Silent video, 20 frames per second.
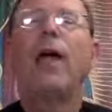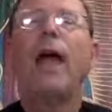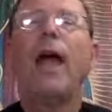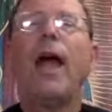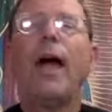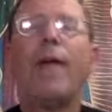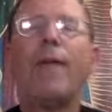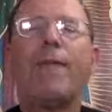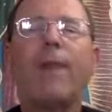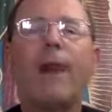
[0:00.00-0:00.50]

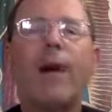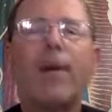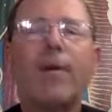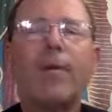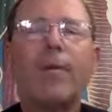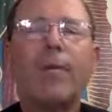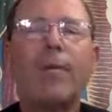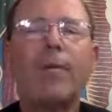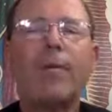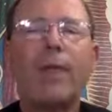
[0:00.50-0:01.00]
half
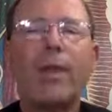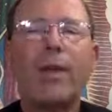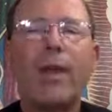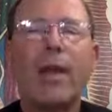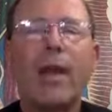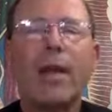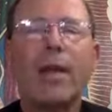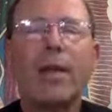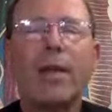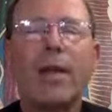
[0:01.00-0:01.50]
hour before
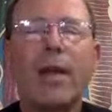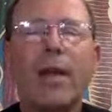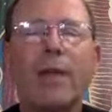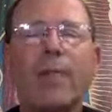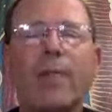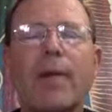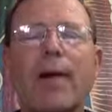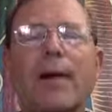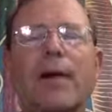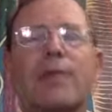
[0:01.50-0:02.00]
the 8
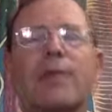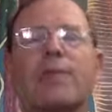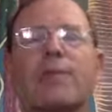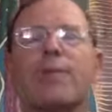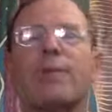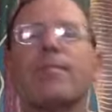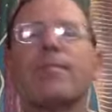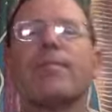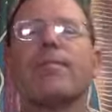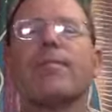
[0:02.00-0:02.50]
o'clock
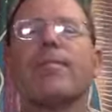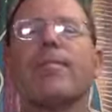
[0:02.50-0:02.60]
Mass,